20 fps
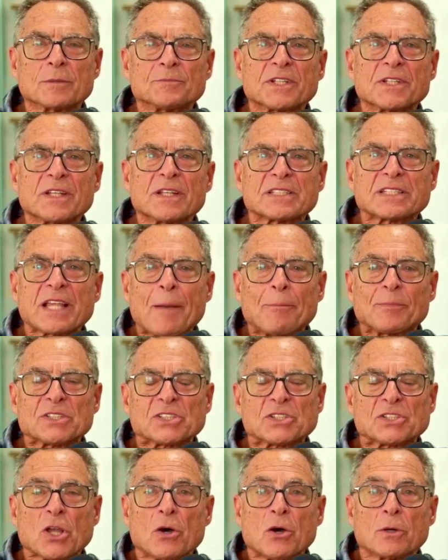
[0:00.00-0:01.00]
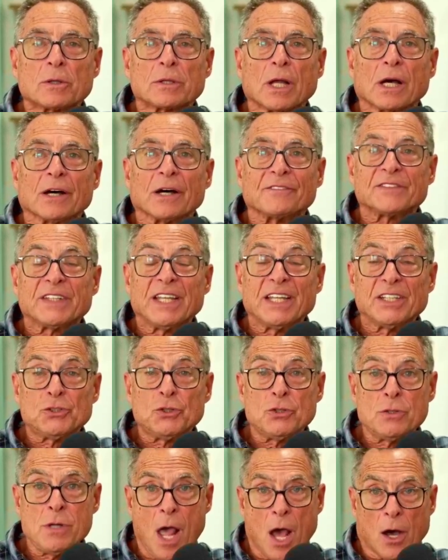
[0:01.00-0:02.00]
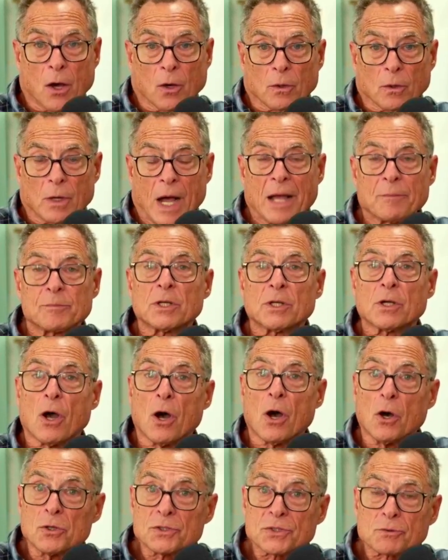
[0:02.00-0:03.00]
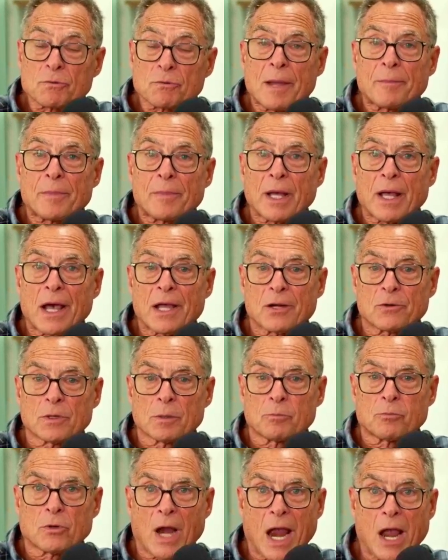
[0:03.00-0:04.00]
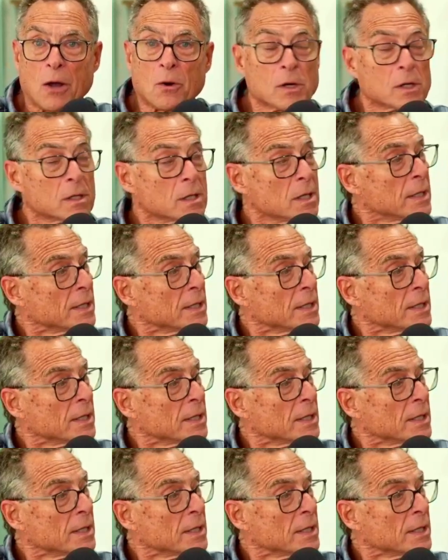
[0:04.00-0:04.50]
to this episode of Did You Know? I'm your host, Rabbi Ira Brower.